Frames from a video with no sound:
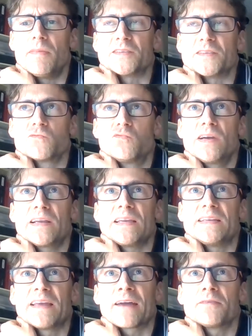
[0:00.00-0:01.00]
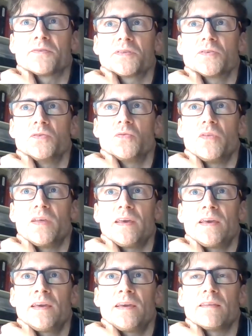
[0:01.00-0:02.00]
It's really down to
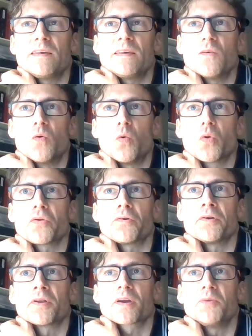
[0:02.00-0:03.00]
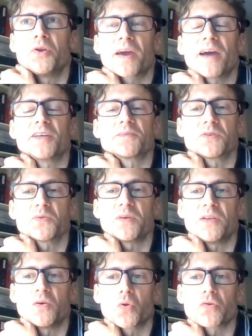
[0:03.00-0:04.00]
the author and the communication between
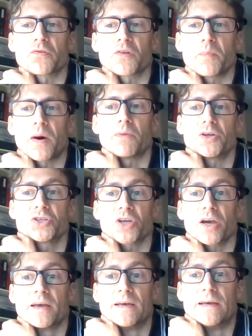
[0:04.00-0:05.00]
the author and the publisher.